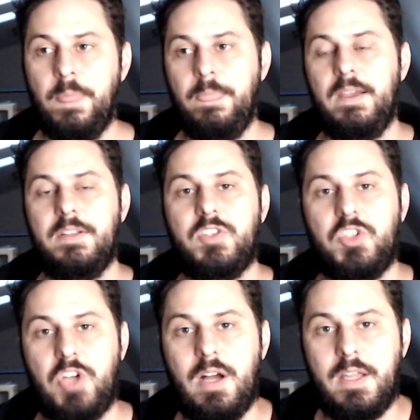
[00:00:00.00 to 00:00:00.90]
it's
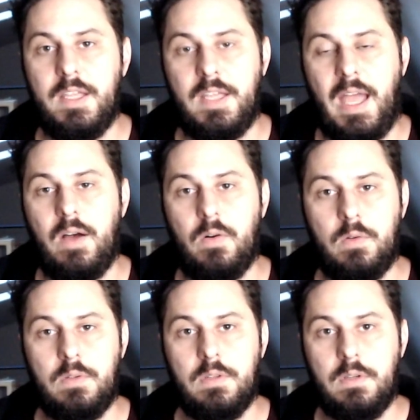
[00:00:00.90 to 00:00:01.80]
shocking
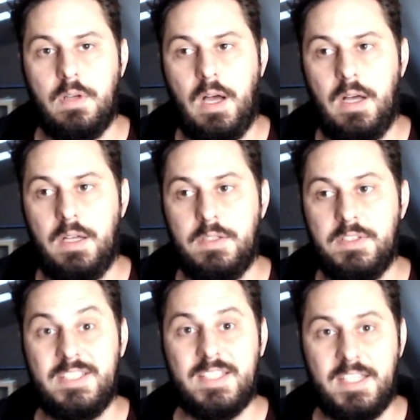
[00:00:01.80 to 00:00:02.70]
how
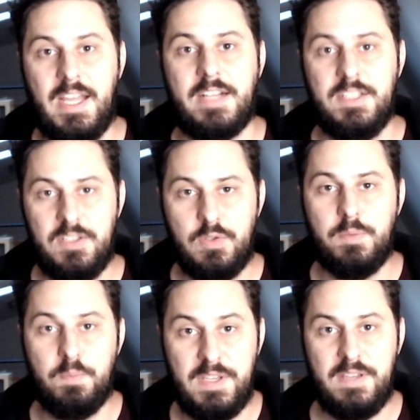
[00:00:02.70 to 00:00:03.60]
disconnected you
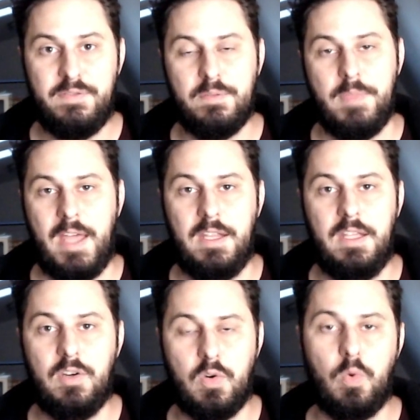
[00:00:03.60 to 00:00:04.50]
can be from that
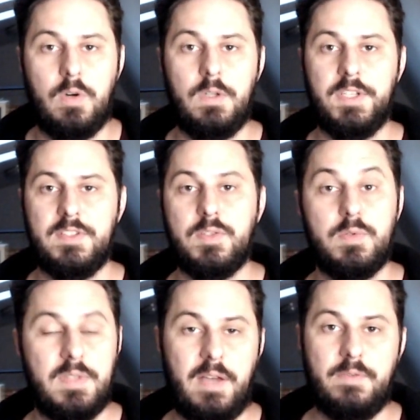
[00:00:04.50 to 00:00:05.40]
inner world. And so
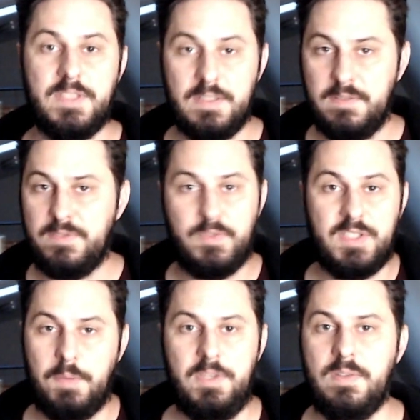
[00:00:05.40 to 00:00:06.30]
now for
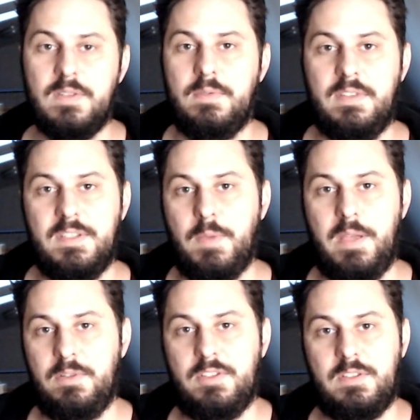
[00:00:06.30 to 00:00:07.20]
some of you, this
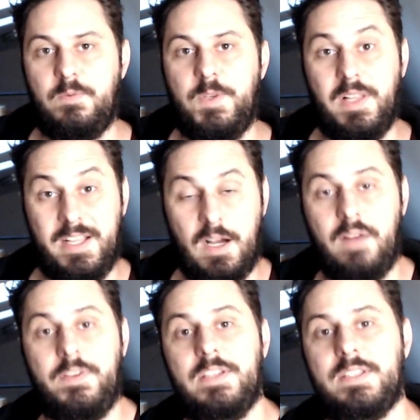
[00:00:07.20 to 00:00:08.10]
might just feel like
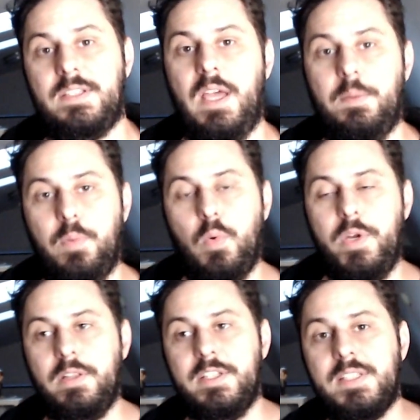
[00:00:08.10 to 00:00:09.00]
obvious and
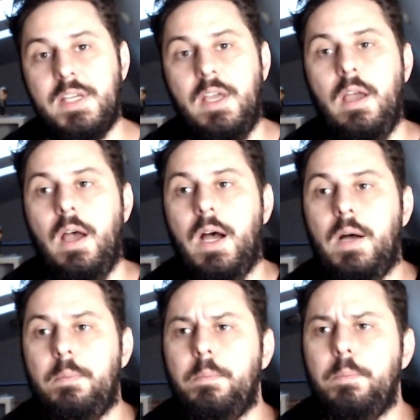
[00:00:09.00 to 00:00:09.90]
pointless.
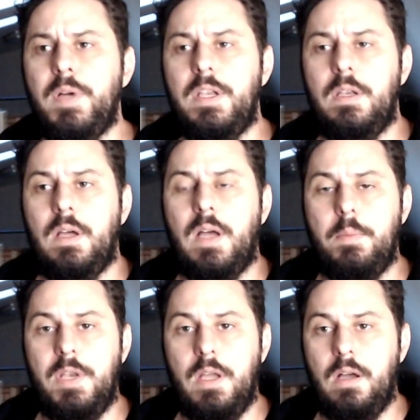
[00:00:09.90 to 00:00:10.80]
But I mean,